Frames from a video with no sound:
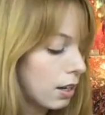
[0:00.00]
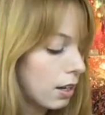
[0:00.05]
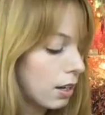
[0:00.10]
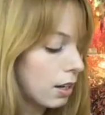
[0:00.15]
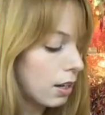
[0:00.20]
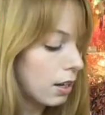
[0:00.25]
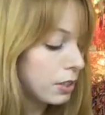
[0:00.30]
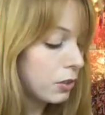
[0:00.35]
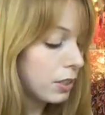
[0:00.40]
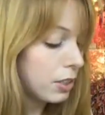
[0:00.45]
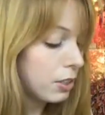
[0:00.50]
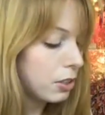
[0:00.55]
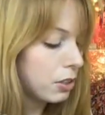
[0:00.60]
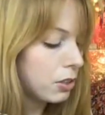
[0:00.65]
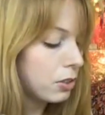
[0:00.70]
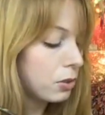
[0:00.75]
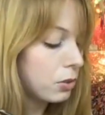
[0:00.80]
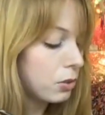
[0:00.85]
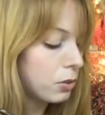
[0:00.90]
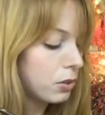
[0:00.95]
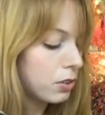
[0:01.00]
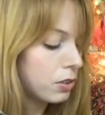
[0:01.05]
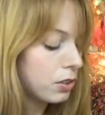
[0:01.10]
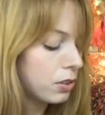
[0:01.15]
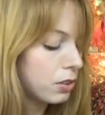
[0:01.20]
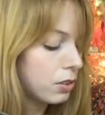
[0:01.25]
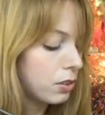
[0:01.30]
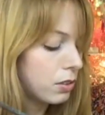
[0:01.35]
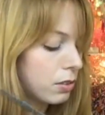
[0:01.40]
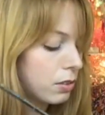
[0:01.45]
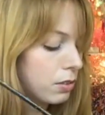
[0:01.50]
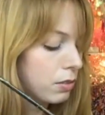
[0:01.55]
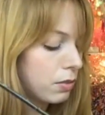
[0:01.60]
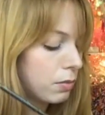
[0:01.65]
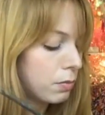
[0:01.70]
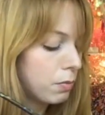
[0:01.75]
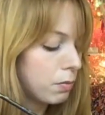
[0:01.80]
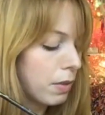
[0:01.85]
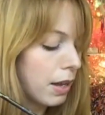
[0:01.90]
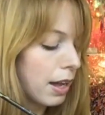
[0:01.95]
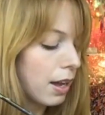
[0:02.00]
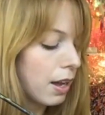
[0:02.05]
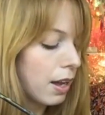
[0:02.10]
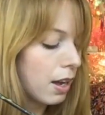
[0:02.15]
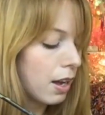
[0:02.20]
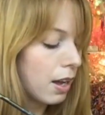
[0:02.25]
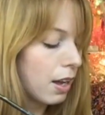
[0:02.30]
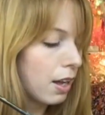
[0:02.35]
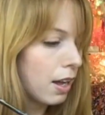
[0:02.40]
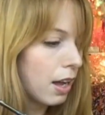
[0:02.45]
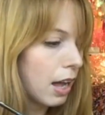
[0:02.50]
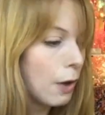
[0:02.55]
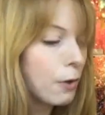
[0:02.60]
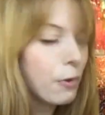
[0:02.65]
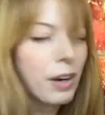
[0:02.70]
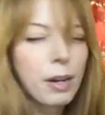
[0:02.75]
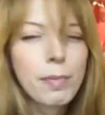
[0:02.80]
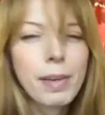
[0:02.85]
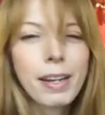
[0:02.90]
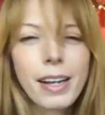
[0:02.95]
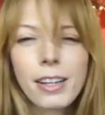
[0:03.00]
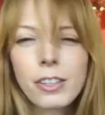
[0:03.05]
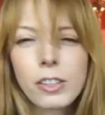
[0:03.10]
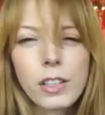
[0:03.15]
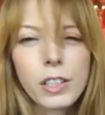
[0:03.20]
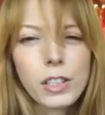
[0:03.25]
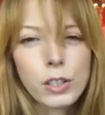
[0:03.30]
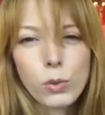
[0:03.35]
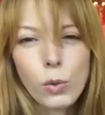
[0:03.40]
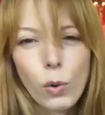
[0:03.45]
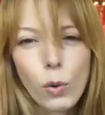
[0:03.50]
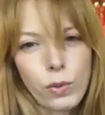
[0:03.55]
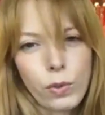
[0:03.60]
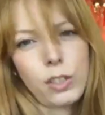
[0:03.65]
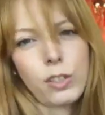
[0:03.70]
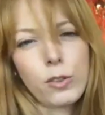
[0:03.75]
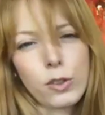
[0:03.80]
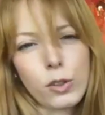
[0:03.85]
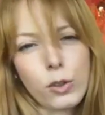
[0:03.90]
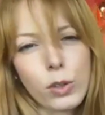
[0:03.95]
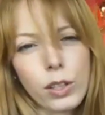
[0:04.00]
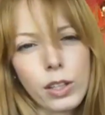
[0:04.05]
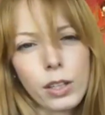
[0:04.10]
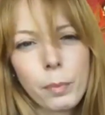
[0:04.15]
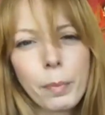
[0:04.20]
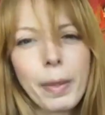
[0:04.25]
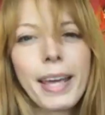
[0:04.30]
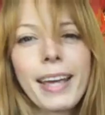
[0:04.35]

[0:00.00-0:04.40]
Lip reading: You can use, I would recommend actually you only use acrylic